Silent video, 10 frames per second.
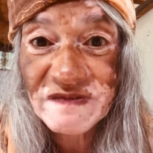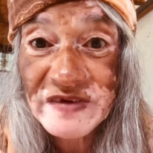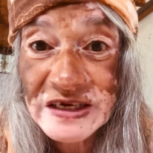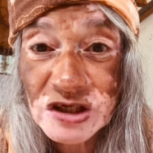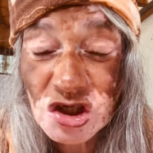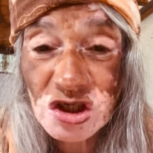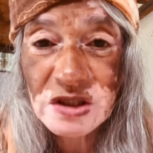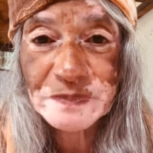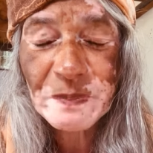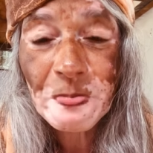finished,
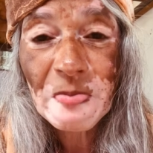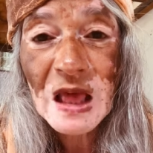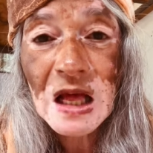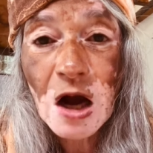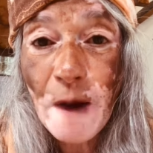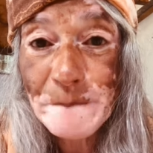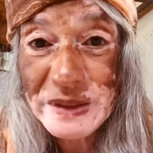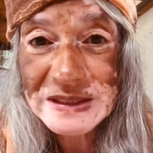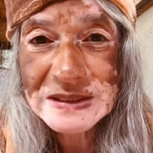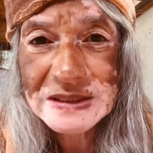
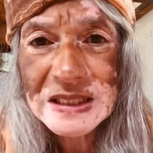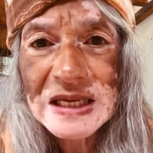complete.